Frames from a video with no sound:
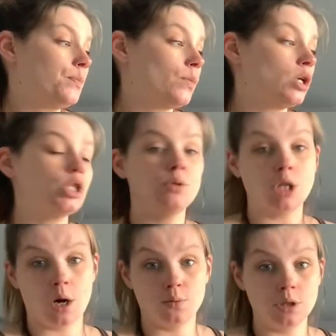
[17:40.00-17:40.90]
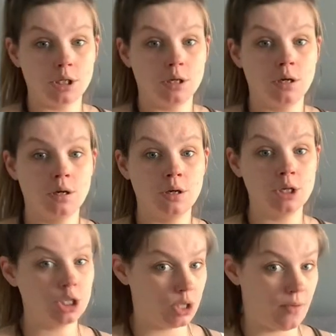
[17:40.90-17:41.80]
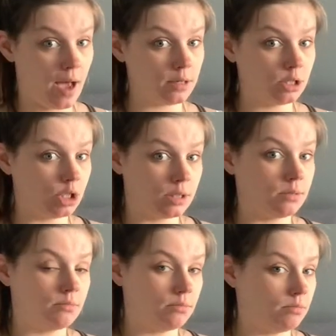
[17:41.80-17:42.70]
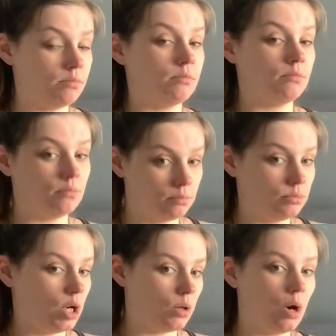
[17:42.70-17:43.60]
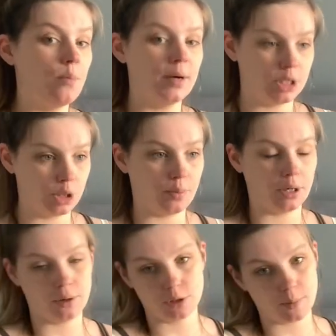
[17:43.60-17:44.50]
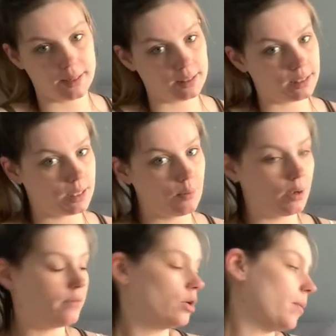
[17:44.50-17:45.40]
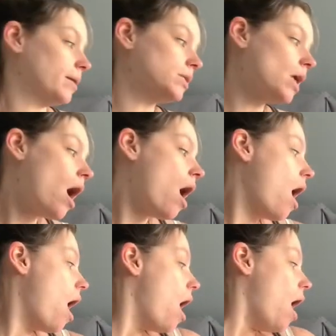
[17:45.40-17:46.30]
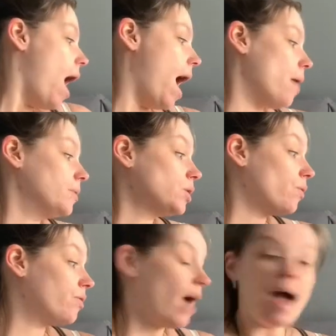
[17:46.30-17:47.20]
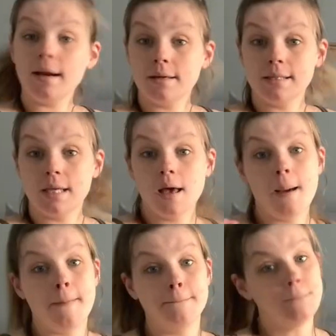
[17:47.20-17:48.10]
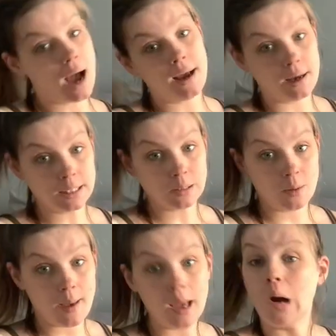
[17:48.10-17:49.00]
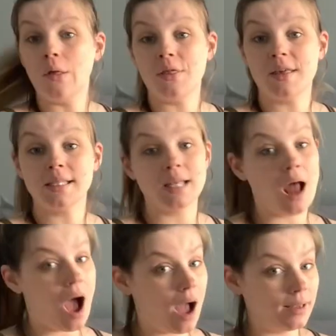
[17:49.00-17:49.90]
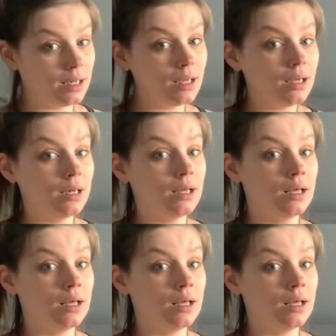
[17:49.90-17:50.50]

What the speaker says: So don't do that. Just YOLO, but do bring your own Depends because they won't give you Depends. So that is my hospital bag, all the things that I need